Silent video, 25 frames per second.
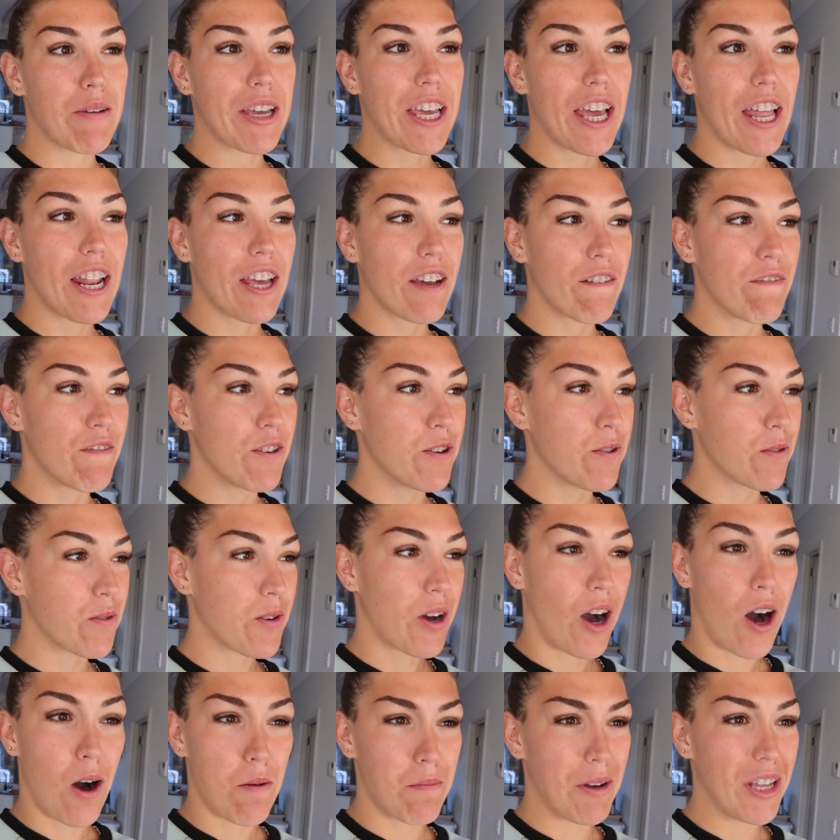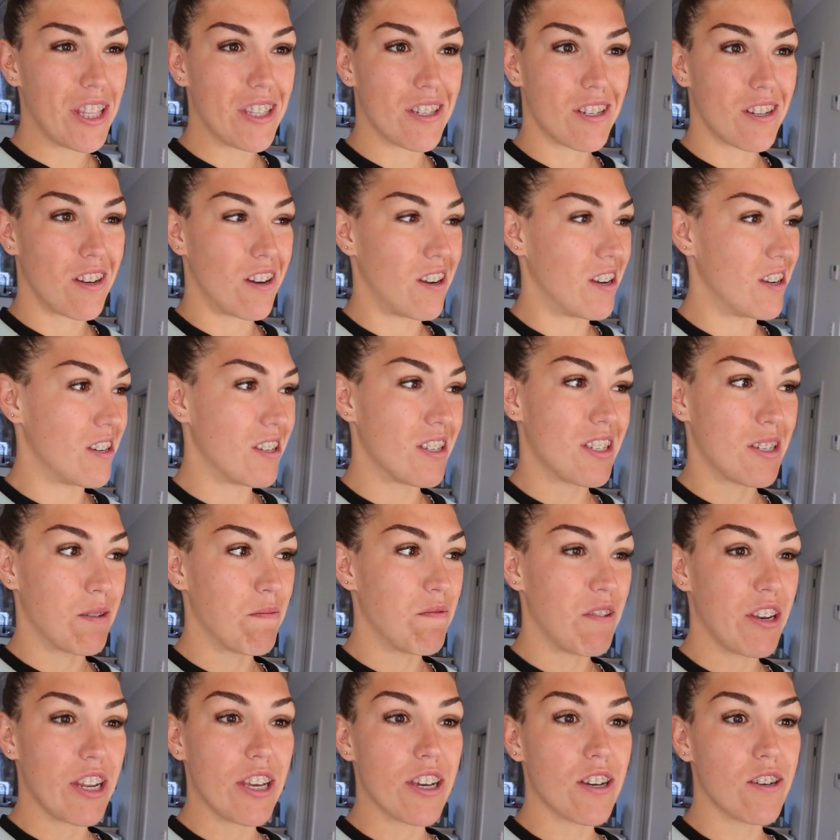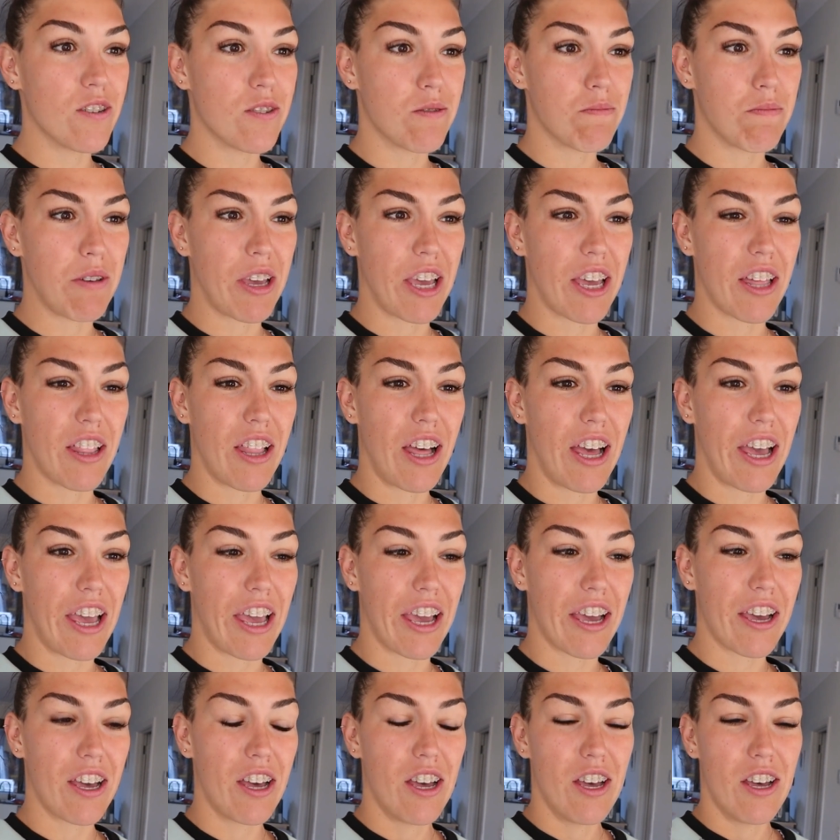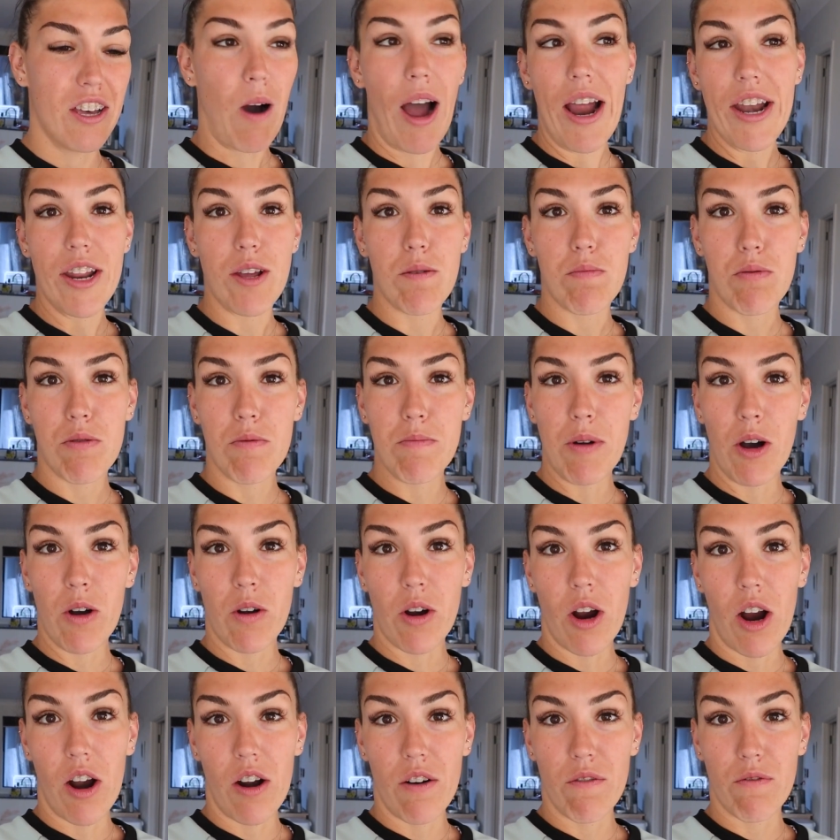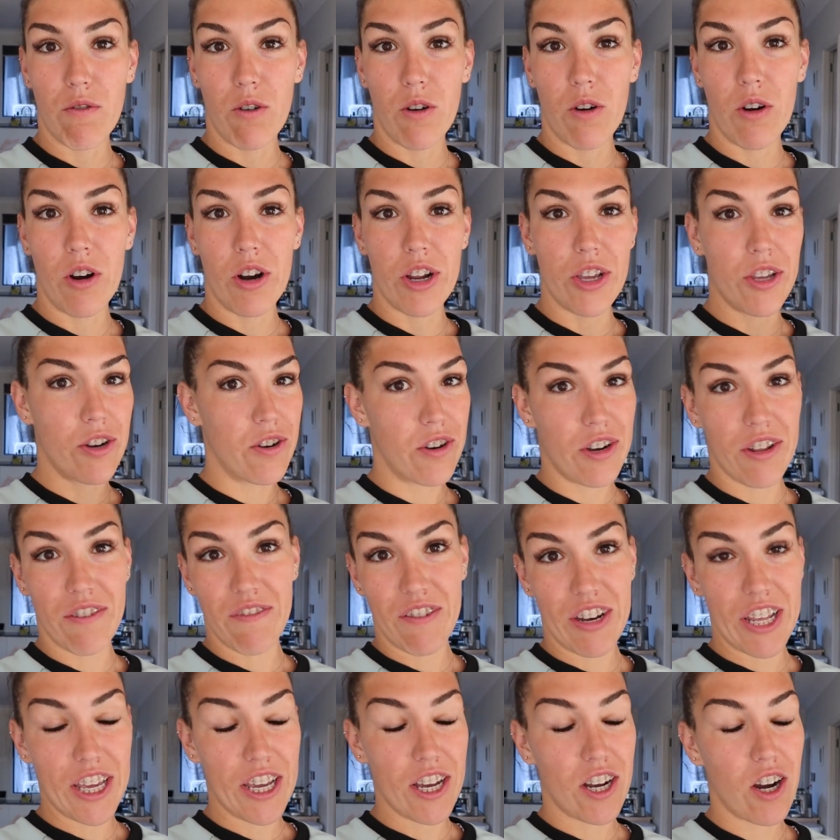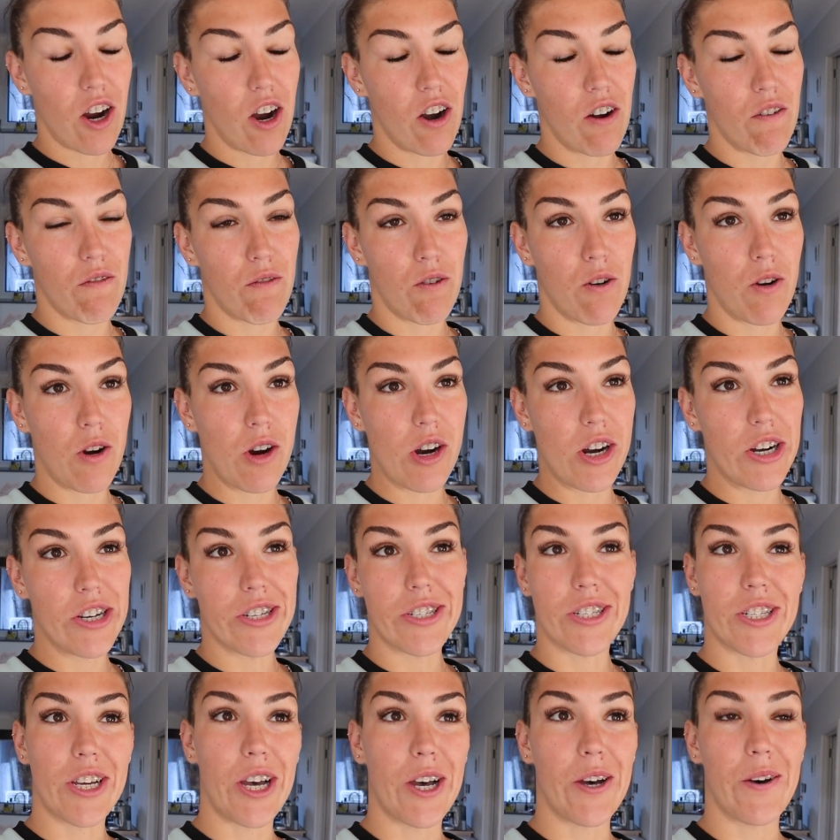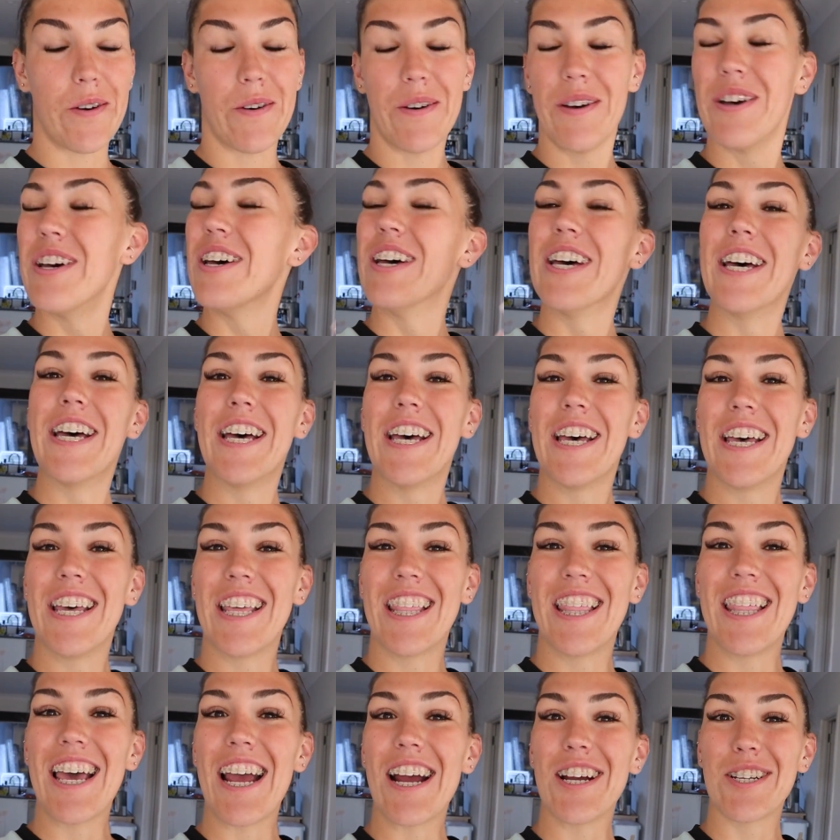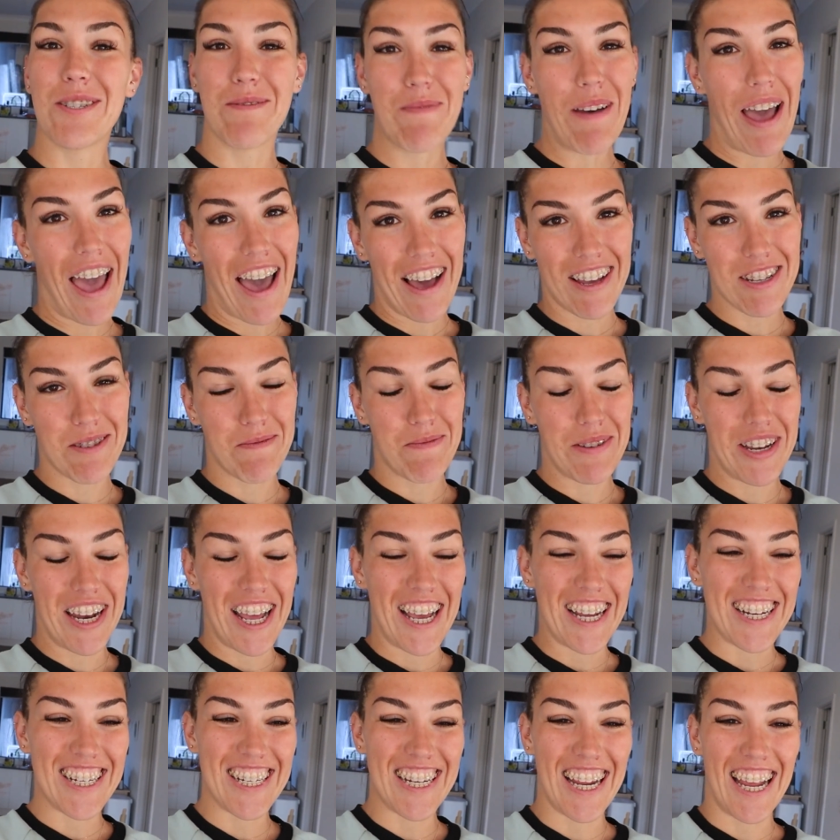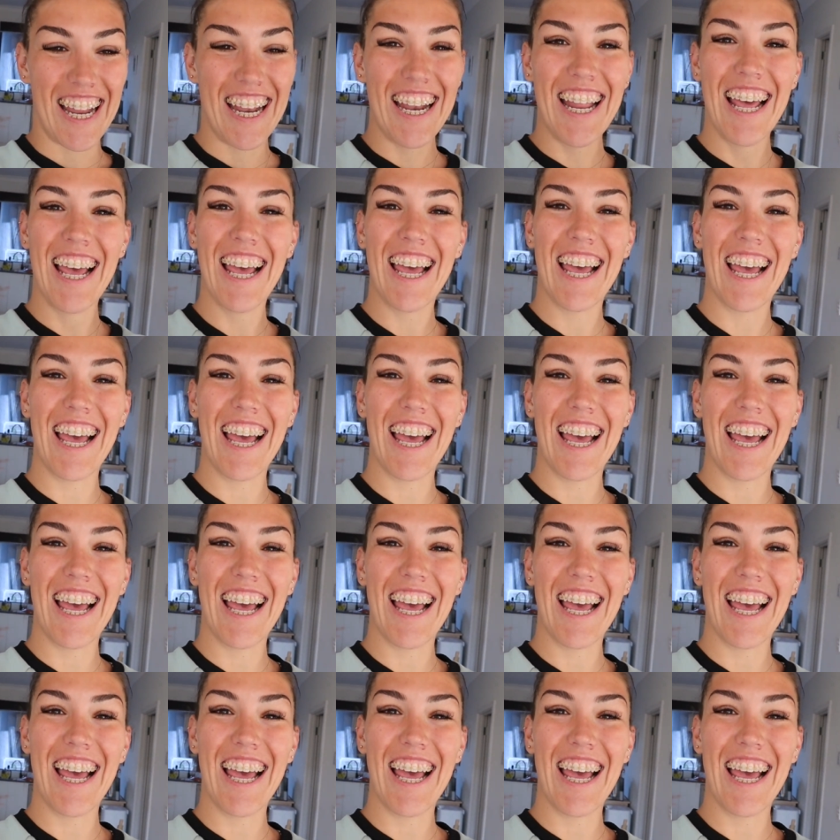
been getting a few comments on some videos being like, why do you promote carnivore? You don't even eat carnivore. So there's my explanation.